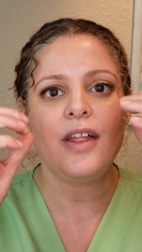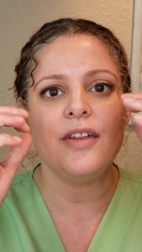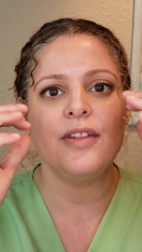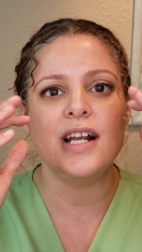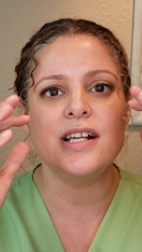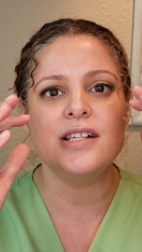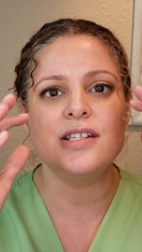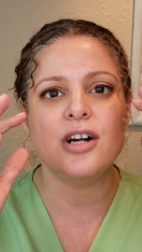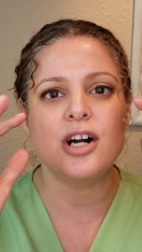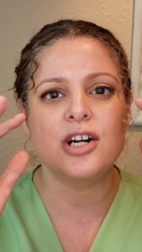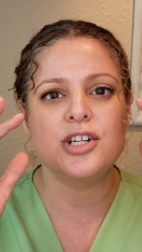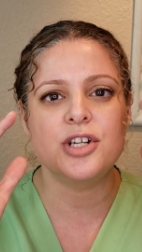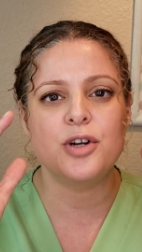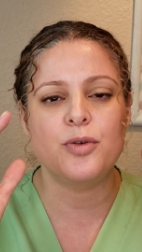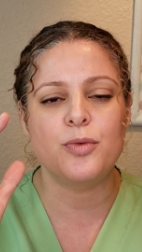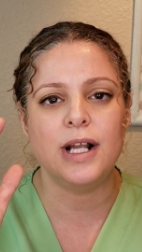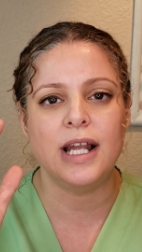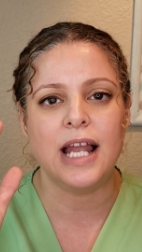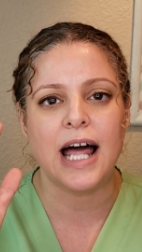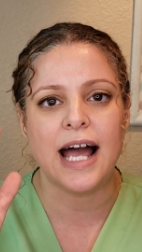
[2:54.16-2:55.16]
they start
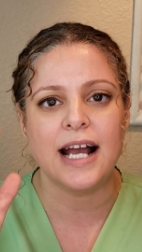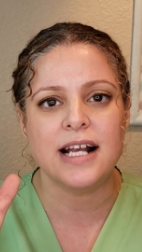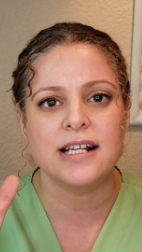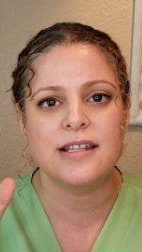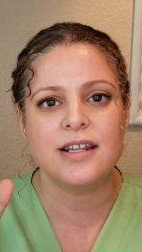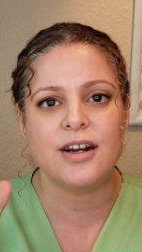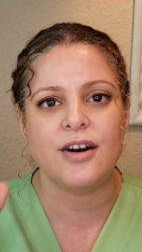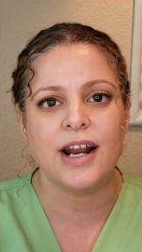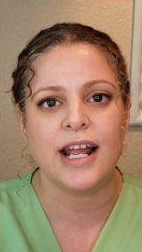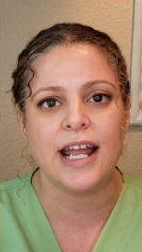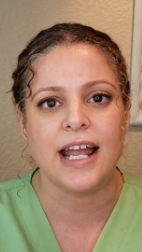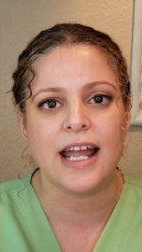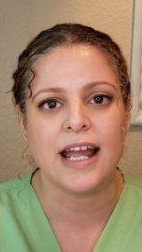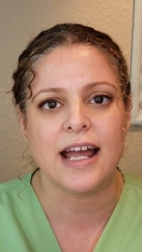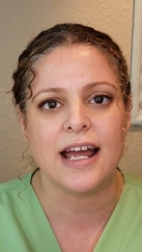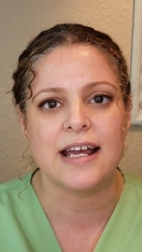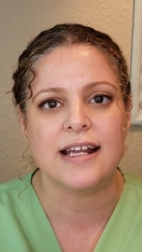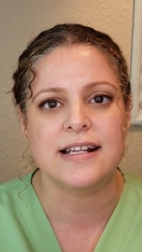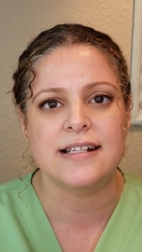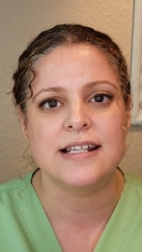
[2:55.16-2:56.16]
to relax their
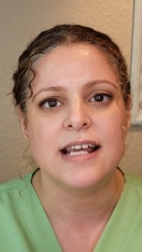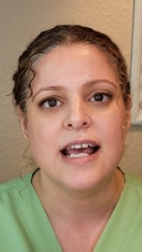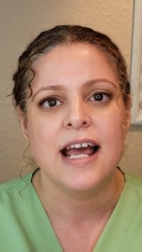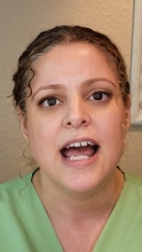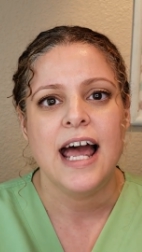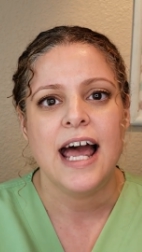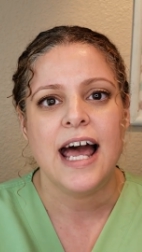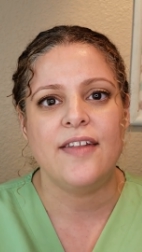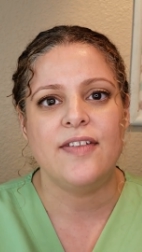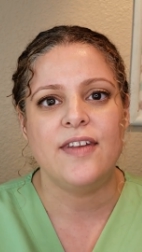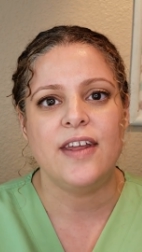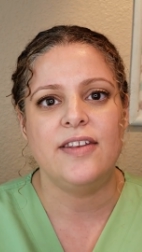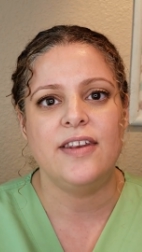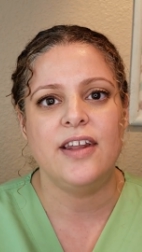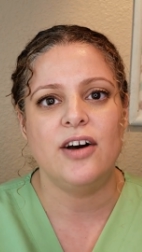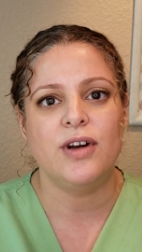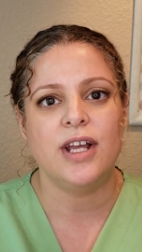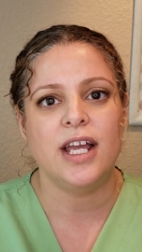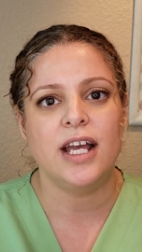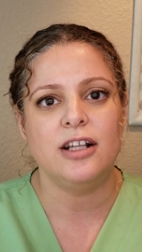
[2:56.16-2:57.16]
hands and then
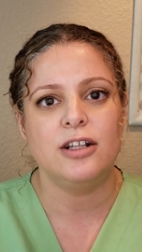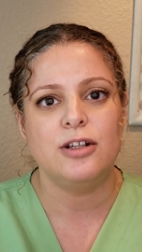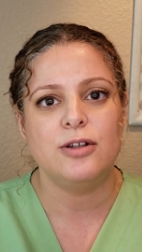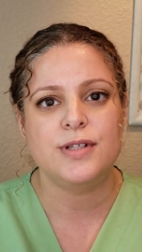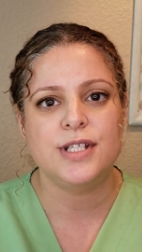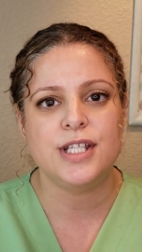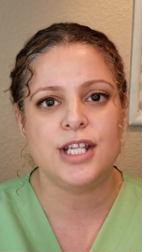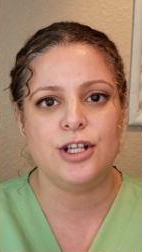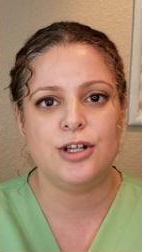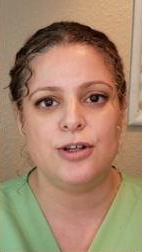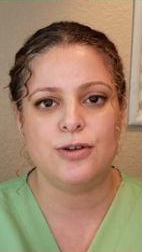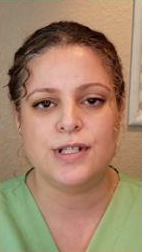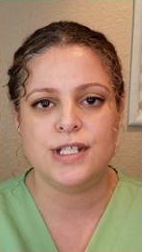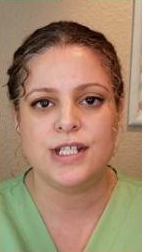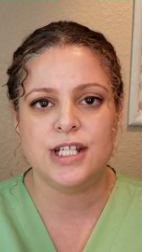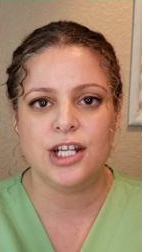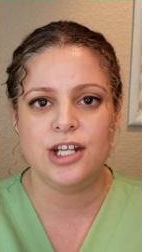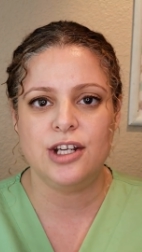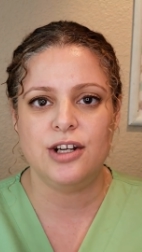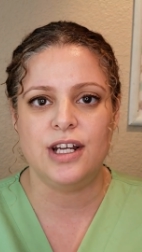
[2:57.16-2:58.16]
they'll get
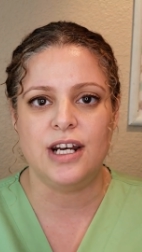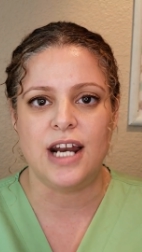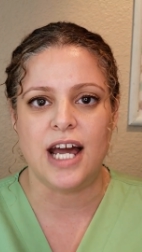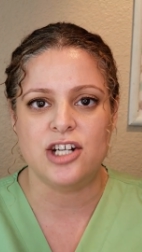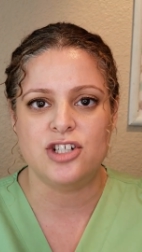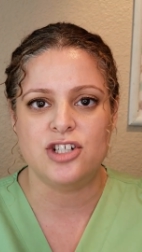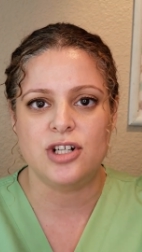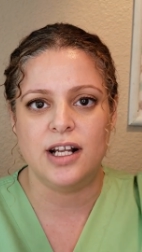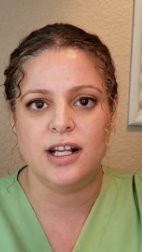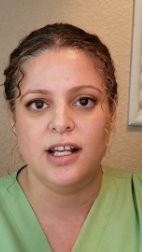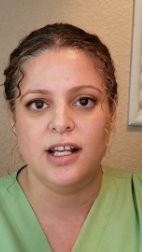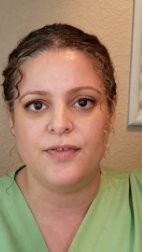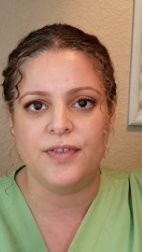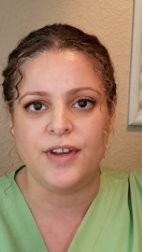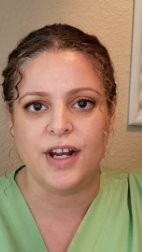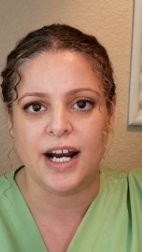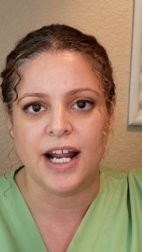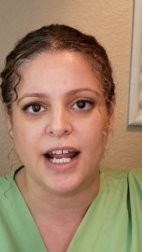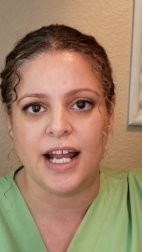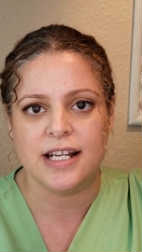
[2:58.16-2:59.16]
loosey-goosey. You can actually lift
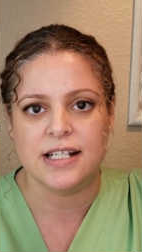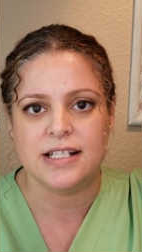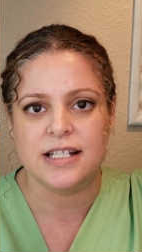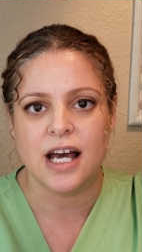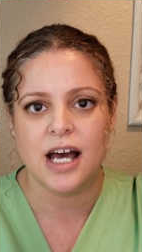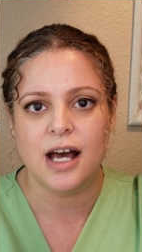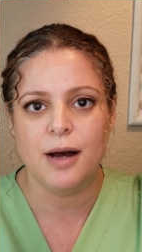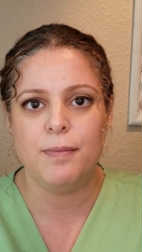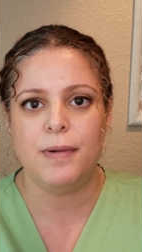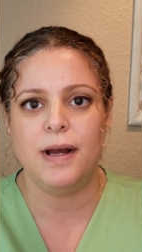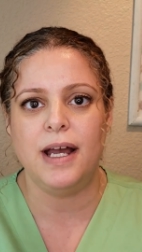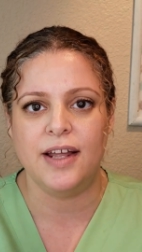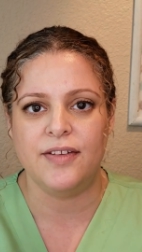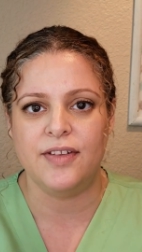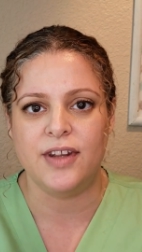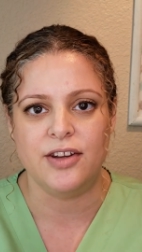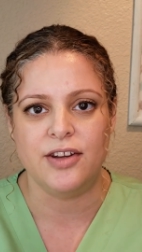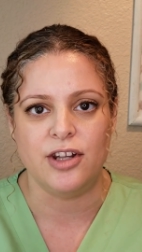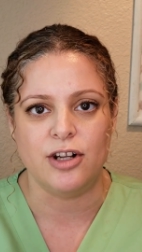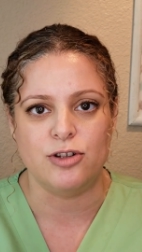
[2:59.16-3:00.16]
their hand up
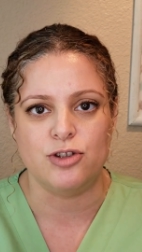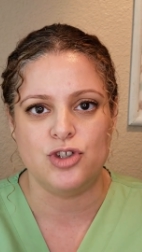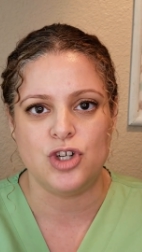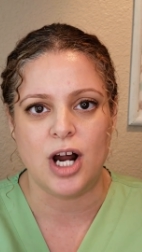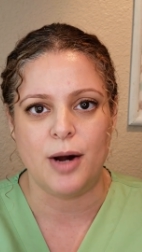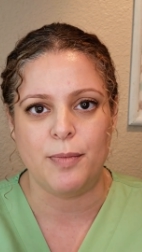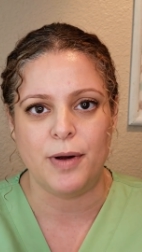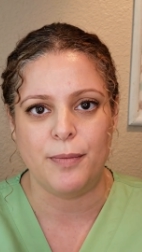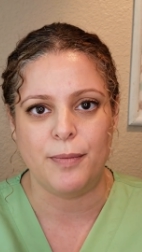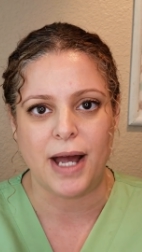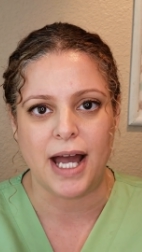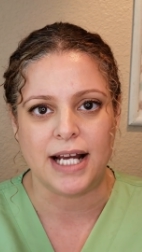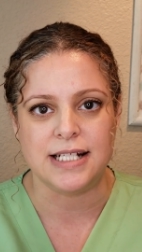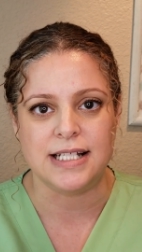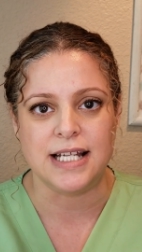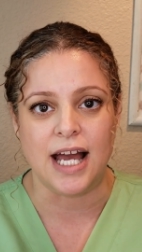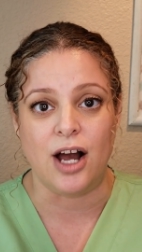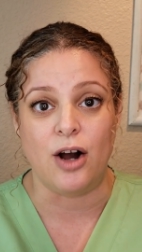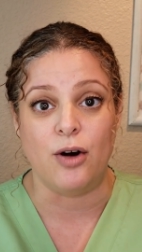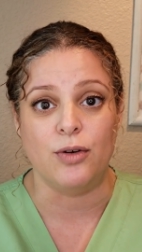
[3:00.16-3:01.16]
and then they'll drop it back
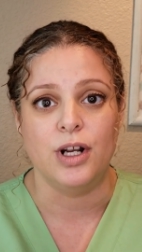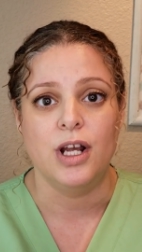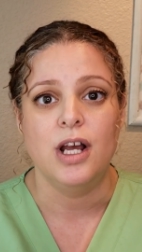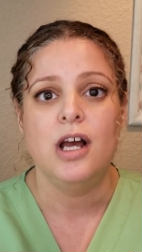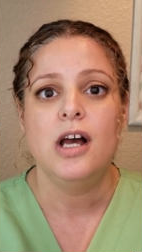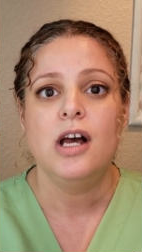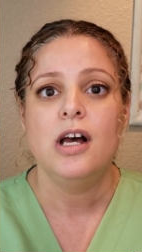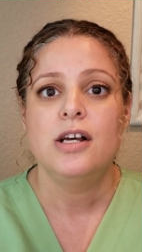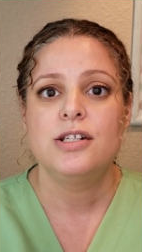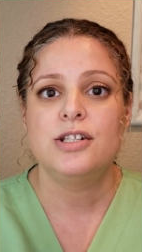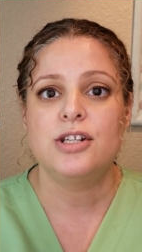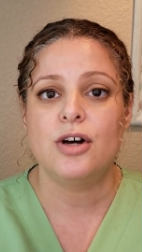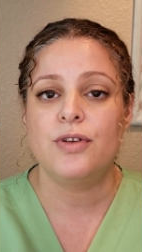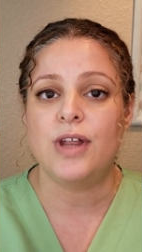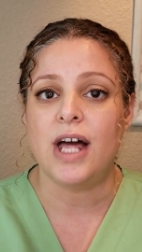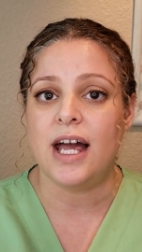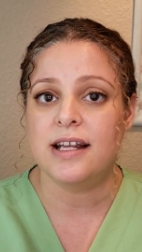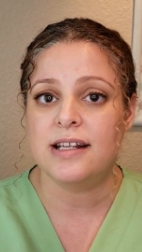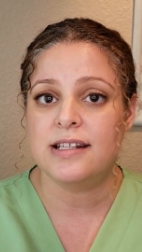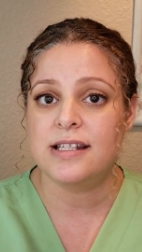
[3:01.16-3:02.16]
down. So
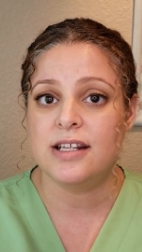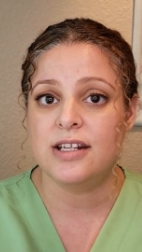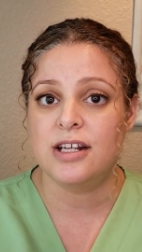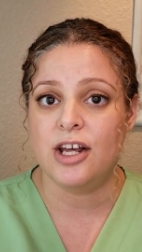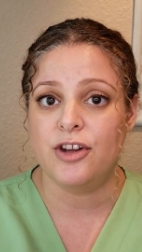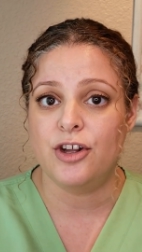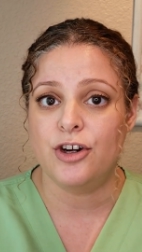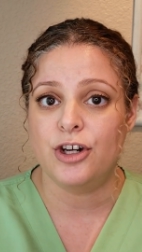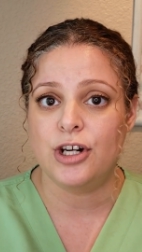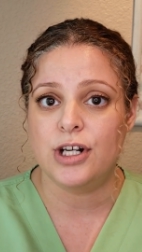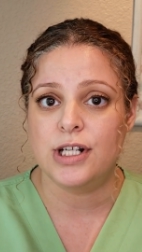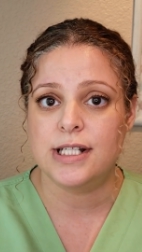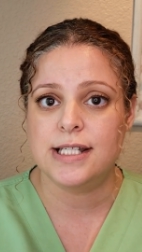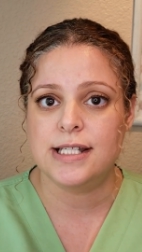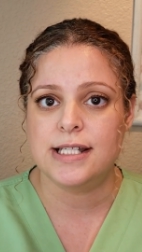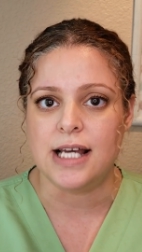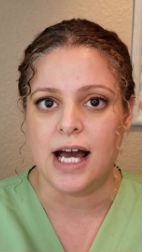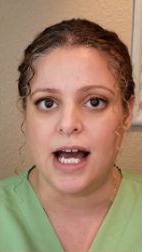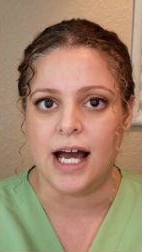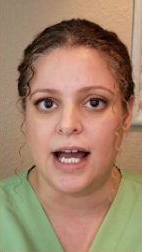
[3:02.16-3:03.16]
that's another good
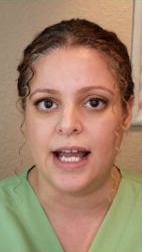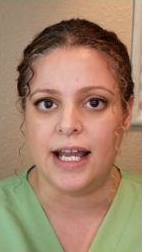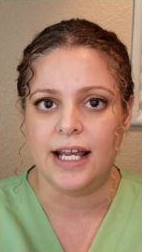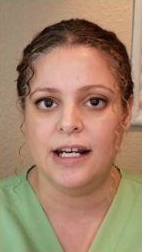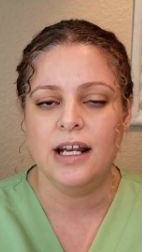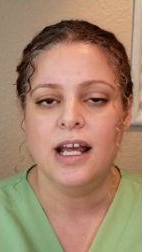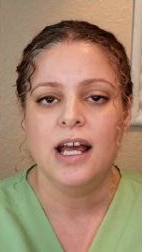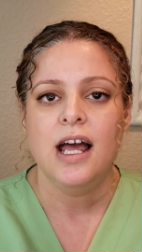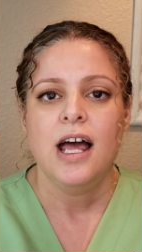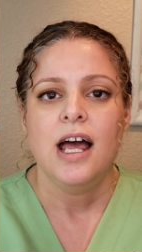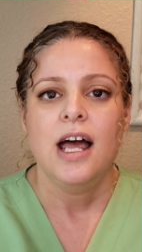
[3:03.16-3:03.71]
sign.